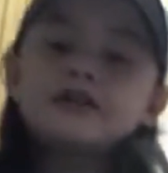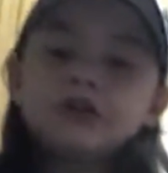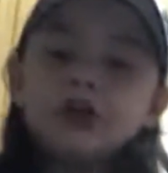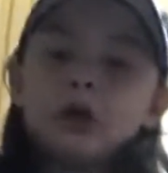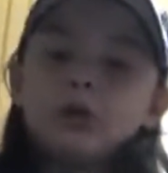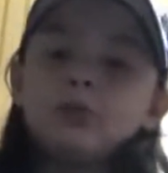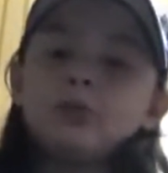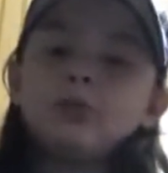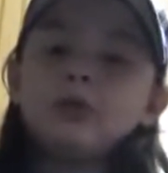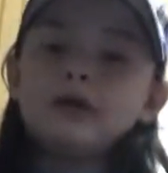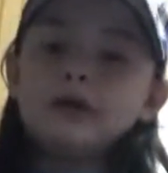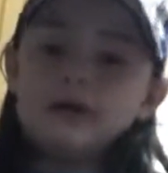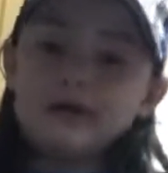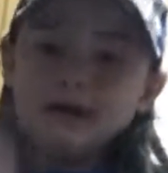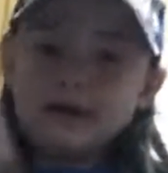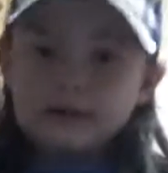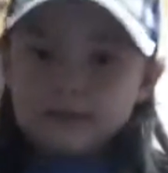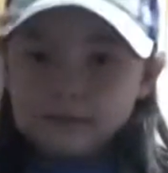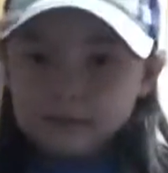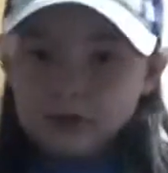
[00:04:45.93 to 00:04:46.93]
stopped
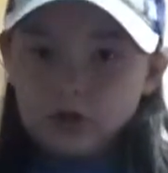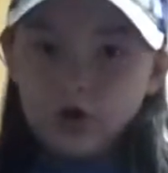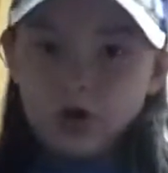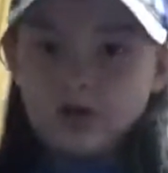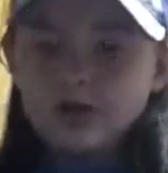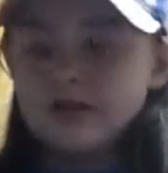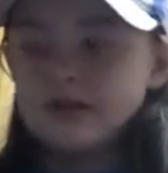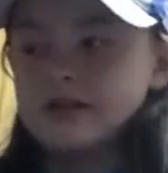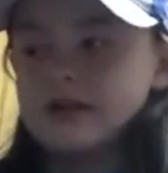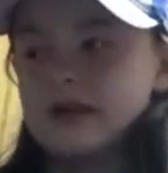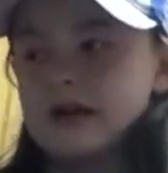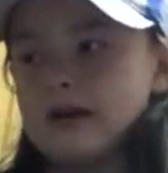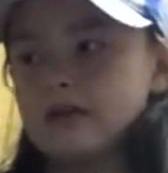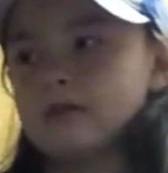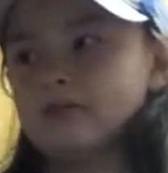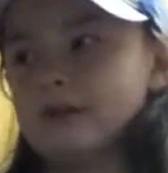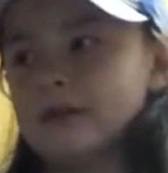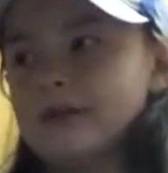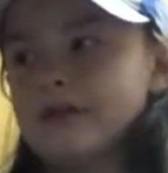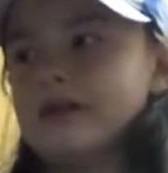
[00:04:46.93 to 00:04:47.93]
wearing and got this
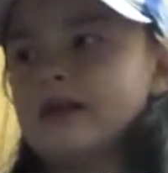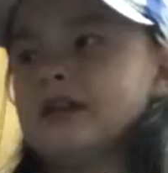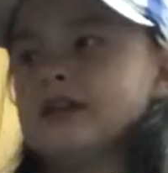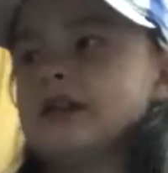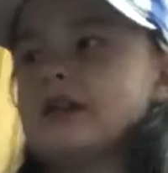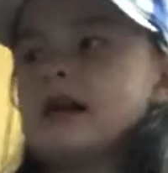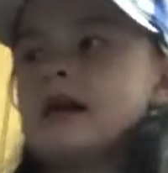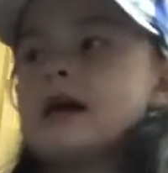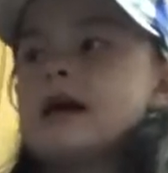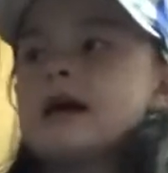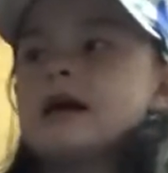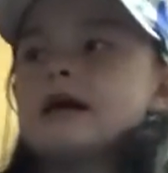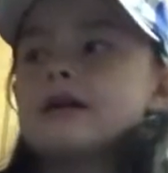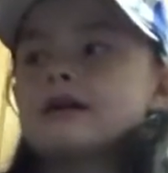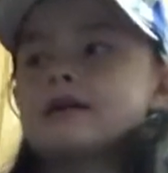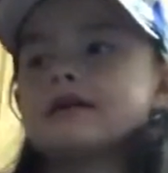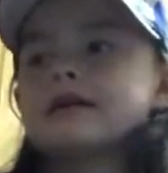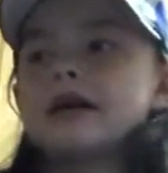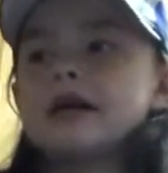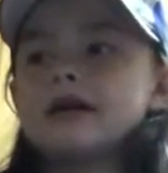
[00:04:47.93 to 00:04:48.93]
hat, wearing this,
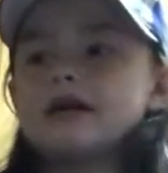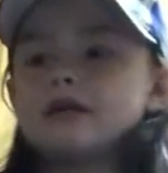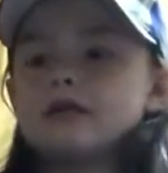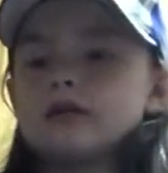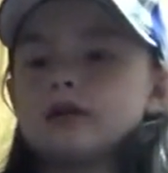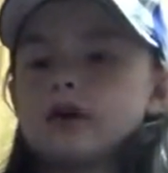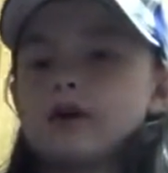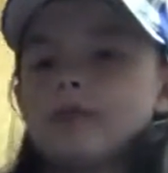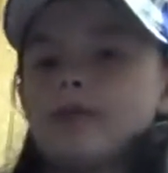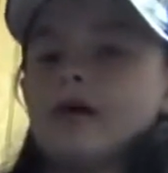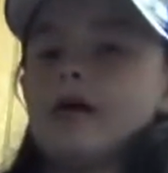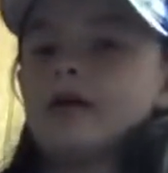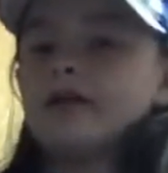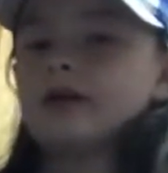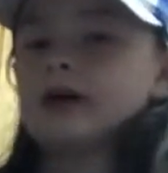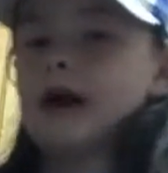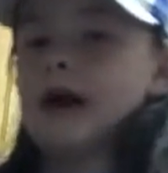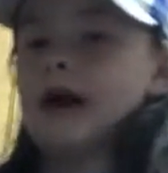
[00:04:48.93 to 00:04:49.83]
this hat until I got my other